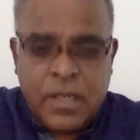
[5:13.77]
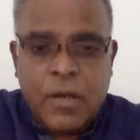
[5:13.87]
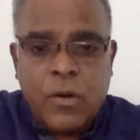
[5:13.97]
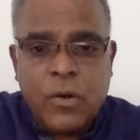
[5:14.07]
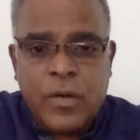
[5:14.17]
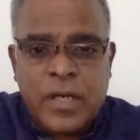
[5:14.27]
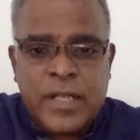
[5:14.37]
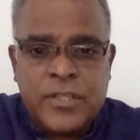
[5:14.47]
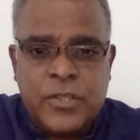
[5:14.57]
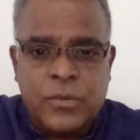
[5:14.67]

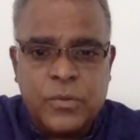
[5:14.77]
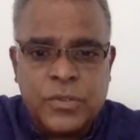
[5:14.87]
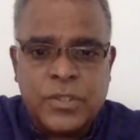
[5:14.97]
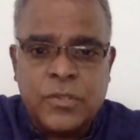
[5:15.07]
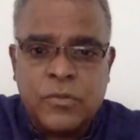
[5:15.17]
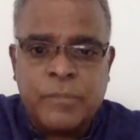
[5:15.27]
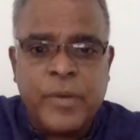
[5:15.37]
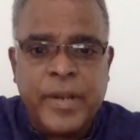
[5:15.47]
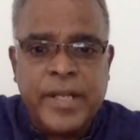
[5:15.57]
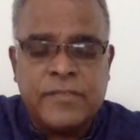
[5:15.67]
Only choose 2
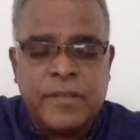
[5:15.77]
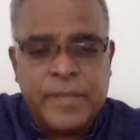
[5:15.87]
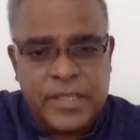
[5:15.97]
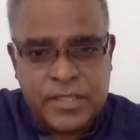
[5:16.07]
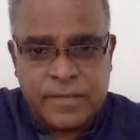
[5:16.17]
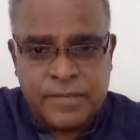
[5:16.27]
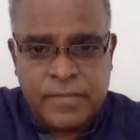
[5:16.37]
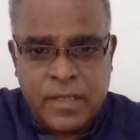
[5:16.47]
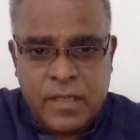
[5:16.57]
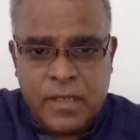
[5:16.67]
points from each.
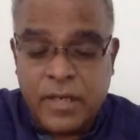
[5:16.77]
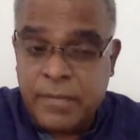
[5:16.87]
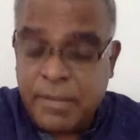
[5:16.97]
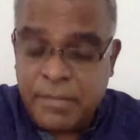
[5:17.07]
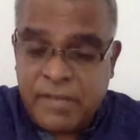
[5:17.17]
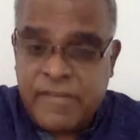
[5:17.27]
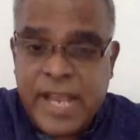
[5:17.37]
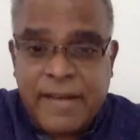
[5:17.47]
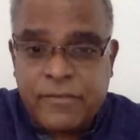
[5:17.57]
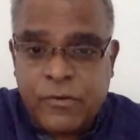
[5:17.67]
Now remember, we
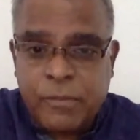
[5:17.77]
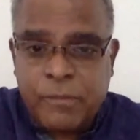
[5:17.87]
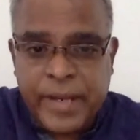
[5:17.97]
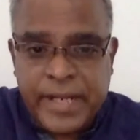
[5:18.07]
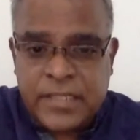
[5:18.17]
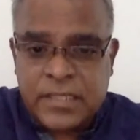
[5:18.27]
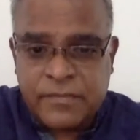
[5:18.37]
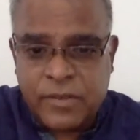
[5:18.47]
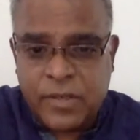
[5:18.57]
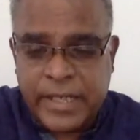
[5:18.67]
had 4 points
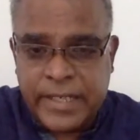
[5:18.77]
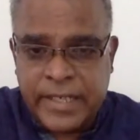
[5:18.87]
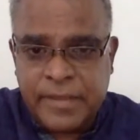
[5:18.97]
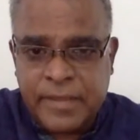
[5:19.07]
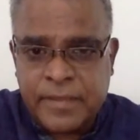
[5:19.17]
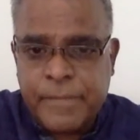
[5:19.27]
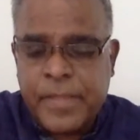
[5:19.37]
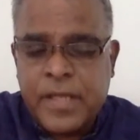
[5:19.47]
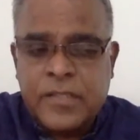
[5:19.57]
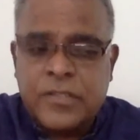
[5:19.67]
for agreement,
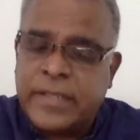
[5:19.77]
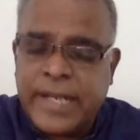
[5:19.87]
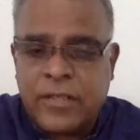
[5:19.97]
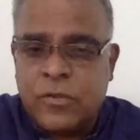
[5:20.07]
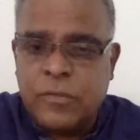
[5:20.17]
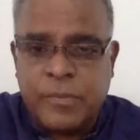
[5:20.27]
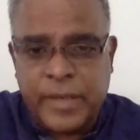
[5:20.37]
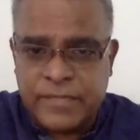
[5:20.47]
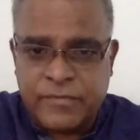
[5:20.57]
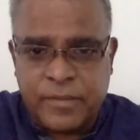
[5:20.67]
so take 2
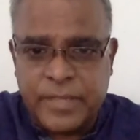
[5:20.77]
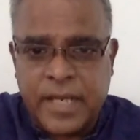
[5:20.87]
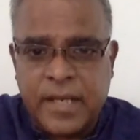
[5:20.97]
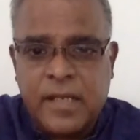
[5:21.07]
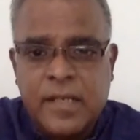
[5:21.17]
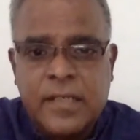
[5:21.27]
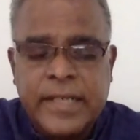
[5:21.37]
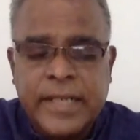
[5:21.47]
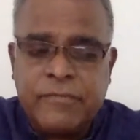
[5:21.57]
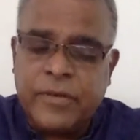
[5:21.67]
points from there.
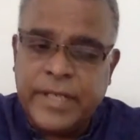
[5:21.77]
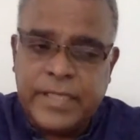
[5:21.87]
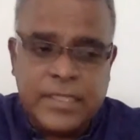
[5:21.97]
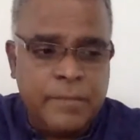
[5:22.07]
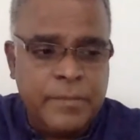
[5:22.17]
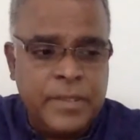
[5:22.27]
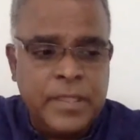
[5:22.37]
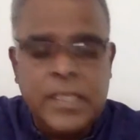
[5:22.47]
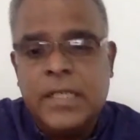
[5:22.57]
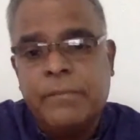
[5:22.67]
Take, for example,
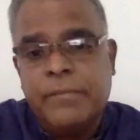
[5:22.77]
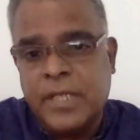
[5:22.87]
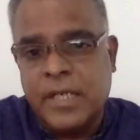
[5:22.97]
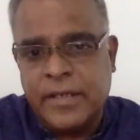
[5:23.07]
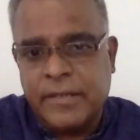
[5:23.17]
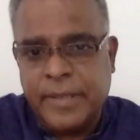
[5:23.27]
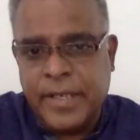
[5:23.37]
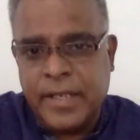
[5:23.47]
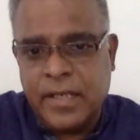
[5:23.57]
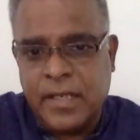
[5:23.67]
children
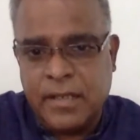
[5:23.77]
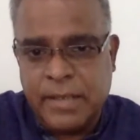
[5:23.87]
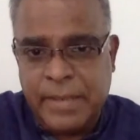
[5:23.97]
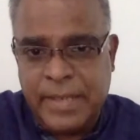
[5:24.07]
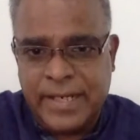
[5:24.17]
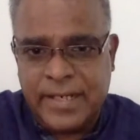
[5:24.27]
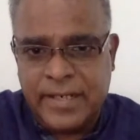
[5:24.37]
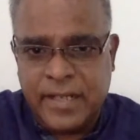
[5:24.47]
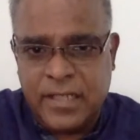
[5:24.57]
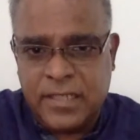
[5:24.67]
may imitate
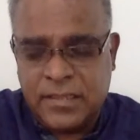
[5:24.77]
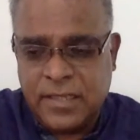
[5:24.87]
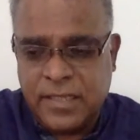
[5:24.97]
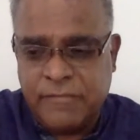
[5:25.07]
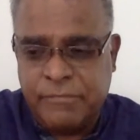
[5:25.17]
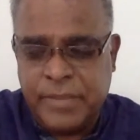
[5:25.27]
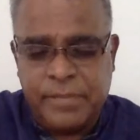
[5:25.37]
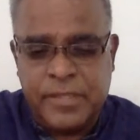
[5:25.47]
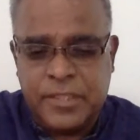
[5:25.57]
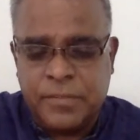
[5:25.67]
adults if
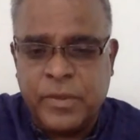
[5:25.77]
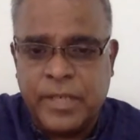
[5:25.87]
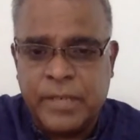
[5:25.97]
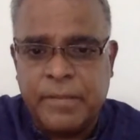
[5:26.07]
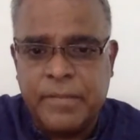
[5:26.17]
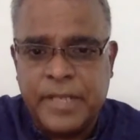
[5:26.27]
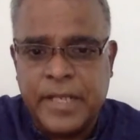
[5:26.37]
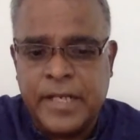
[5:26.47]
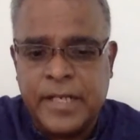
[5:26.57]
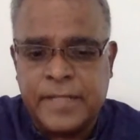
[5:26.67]
people smoke in public
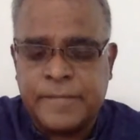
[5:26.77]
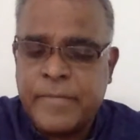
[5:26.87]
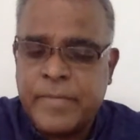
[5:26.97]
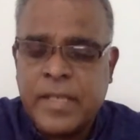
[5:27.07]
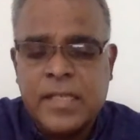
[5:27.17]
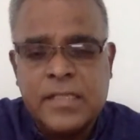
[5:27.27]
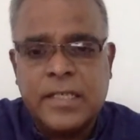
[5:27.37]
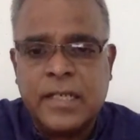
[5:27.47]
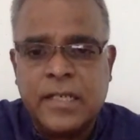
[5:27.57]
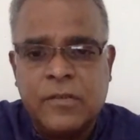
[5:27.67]
areas.
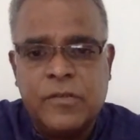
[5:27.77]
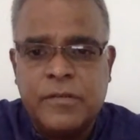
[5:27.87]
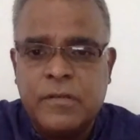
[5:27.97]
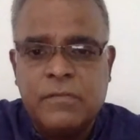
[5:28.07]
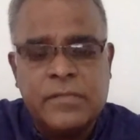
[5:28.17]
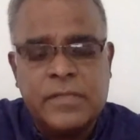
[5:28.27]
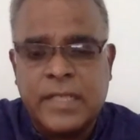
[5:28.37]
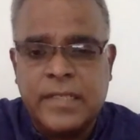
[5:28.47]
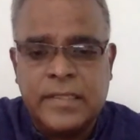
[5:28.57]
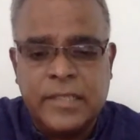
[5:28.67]
Second could
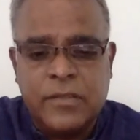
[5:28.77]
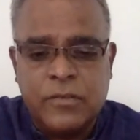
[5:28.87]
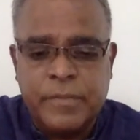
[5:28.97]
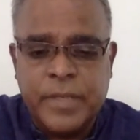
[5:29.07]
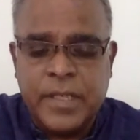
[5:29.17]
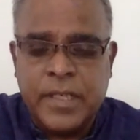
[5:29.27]
second thing could be